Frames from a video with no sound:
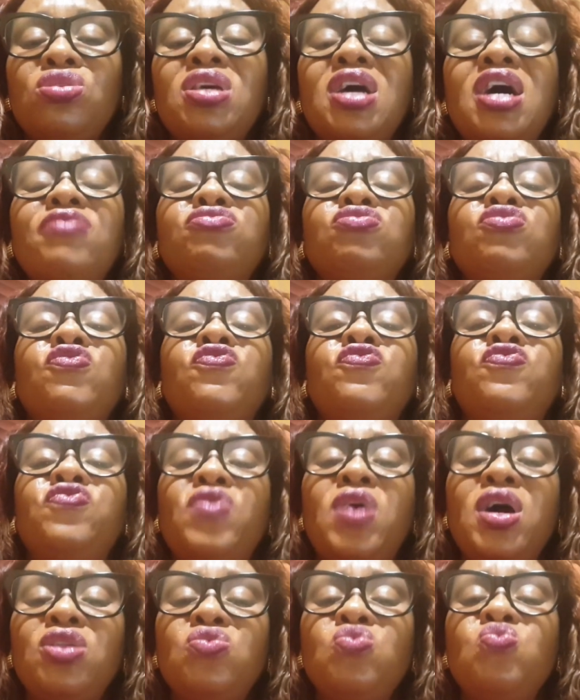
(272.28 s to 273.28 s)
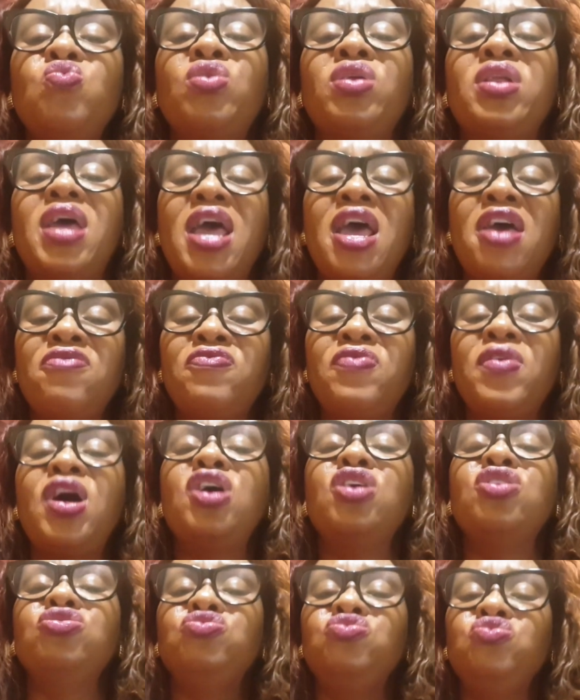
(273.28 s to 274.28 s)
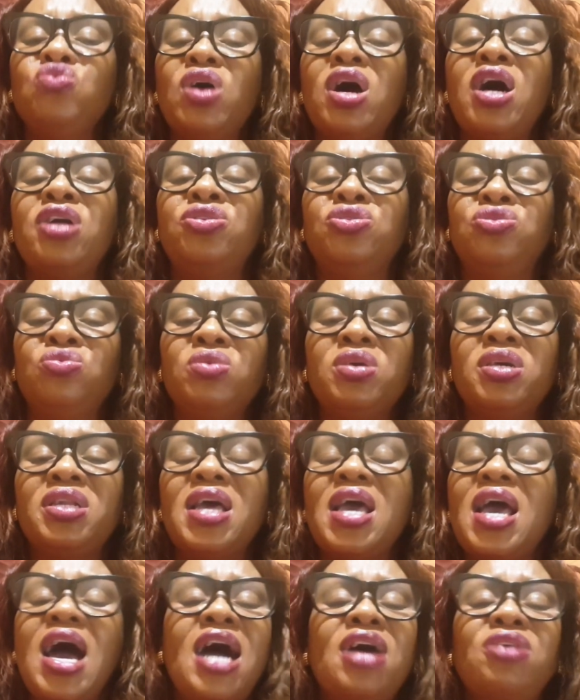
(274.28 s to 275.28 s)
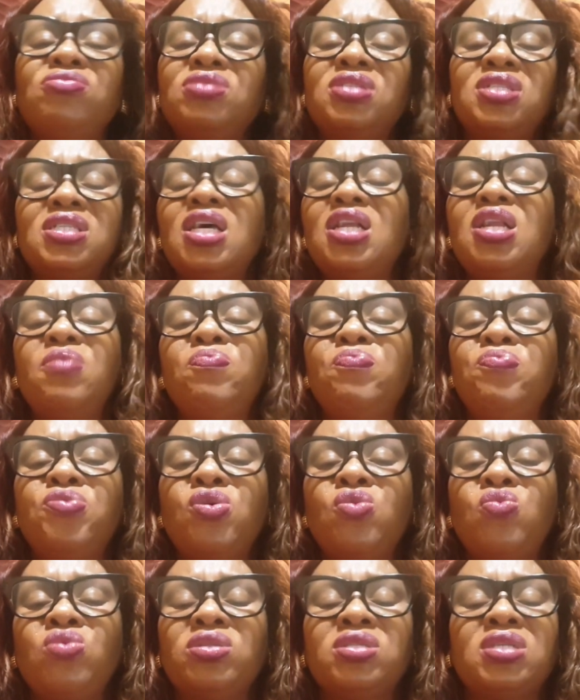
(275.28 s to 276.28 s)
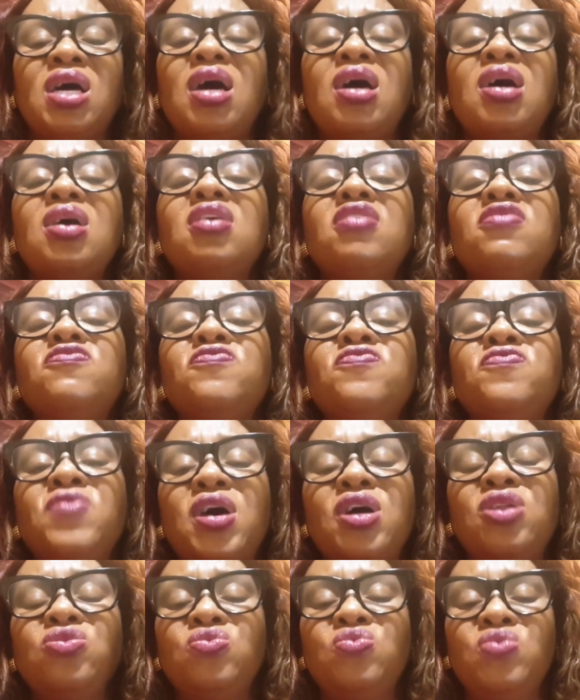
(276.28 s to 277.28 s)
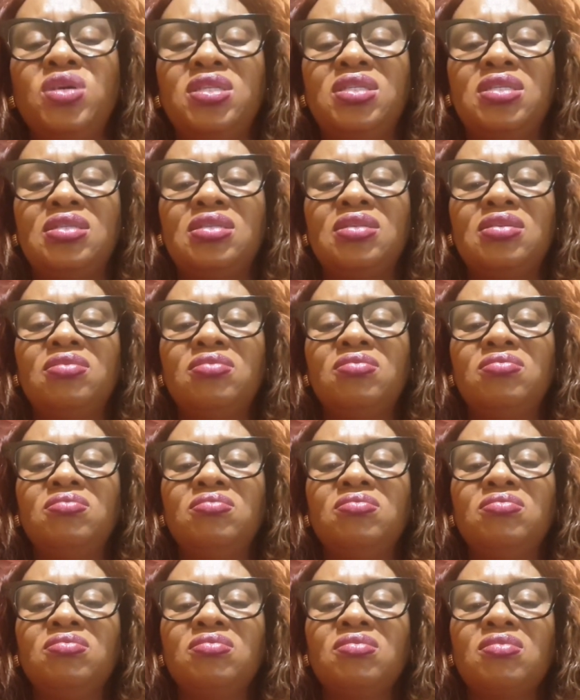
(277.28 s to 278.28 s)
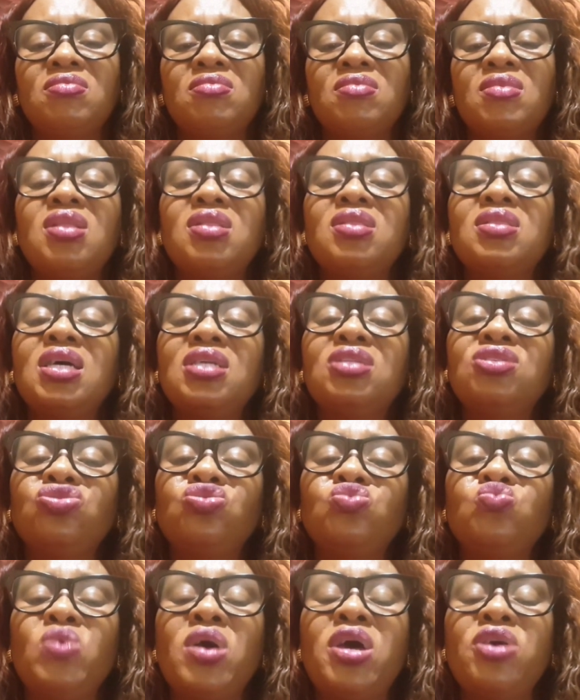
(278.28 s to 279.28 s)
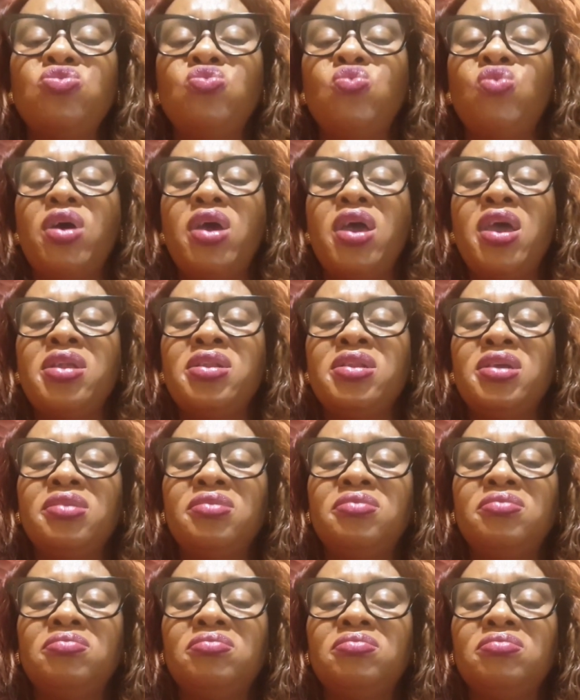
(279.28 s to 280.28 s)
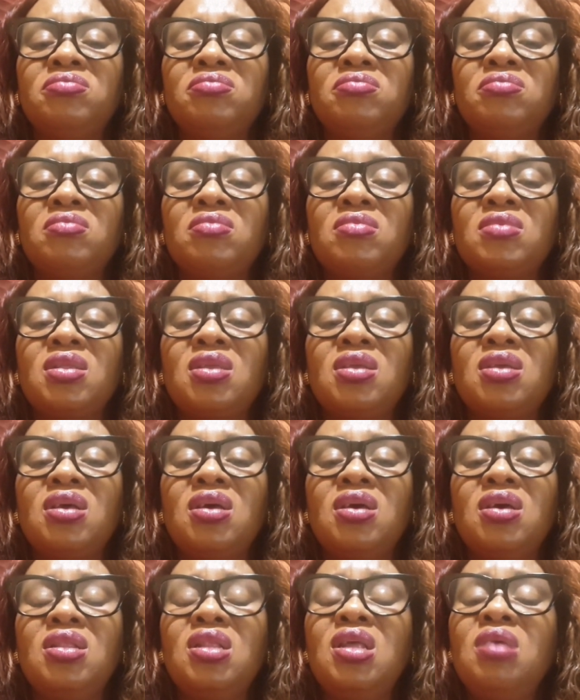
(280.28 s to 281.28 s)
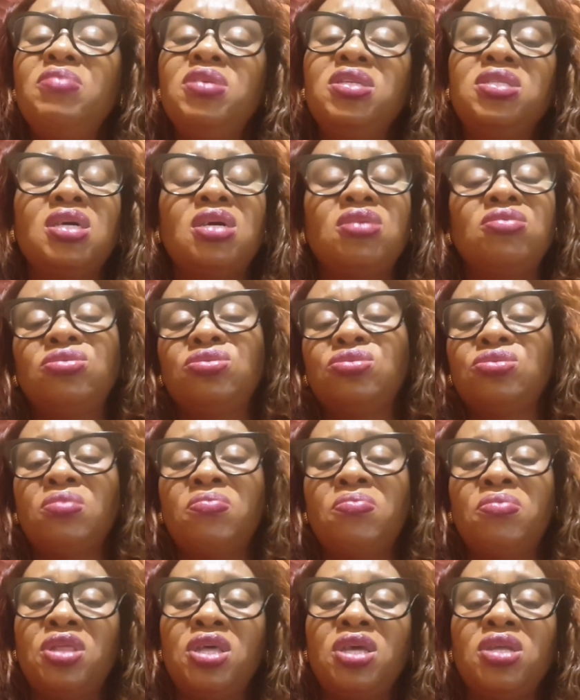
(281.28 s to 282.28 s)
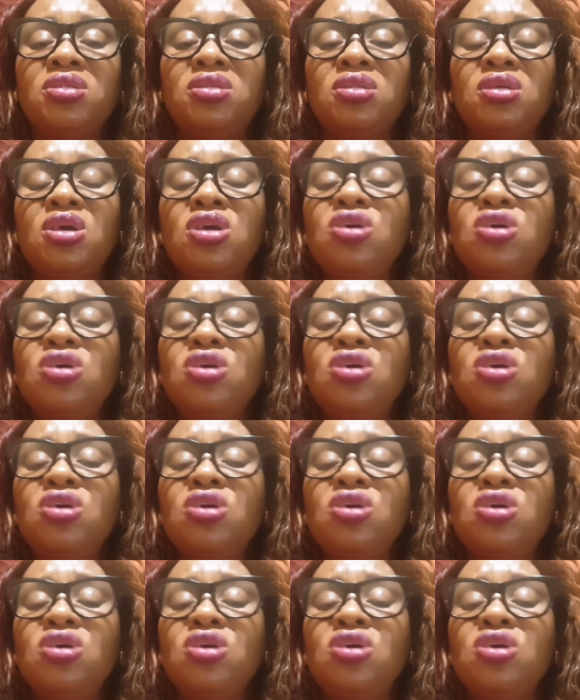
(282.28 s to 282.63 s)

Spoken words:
You have to value whatever you are doing. Are you selling pure water? Value it. That is where you are earning. Let me tell you something.